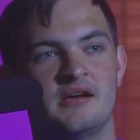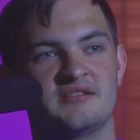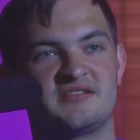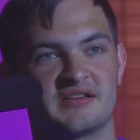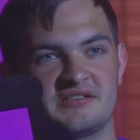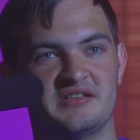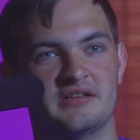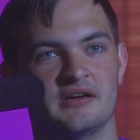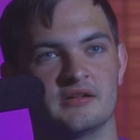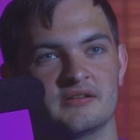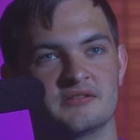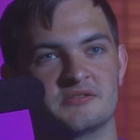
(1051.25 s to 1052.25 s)

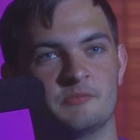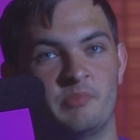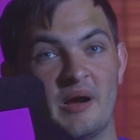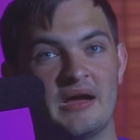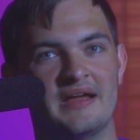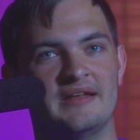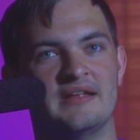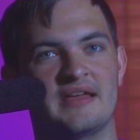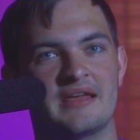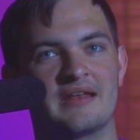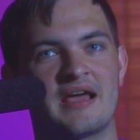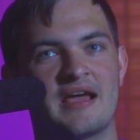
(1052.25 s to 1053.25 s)
$60, but
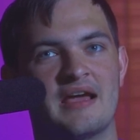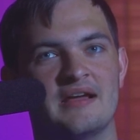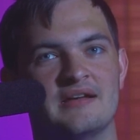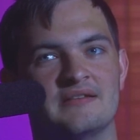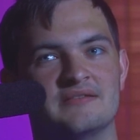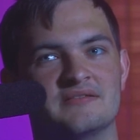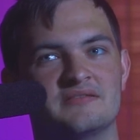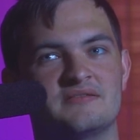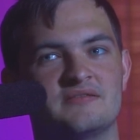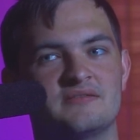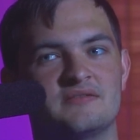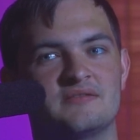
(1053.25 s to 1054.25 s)
it
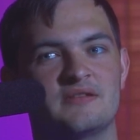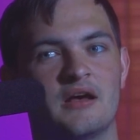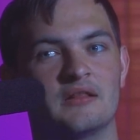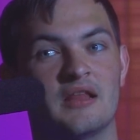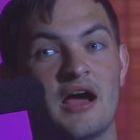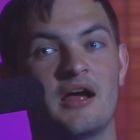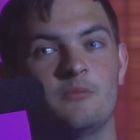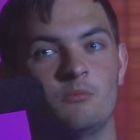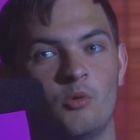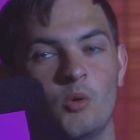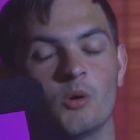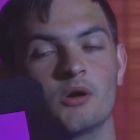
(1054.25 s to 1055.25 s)
has a lot
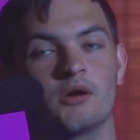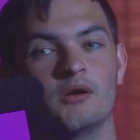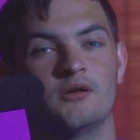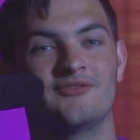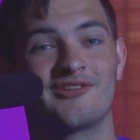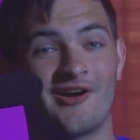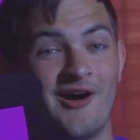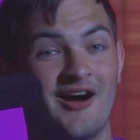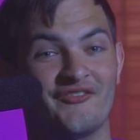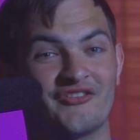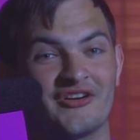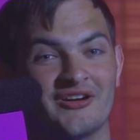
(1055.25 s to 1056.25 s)
more to
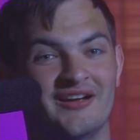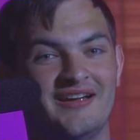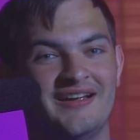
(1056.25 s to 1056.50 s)
offer,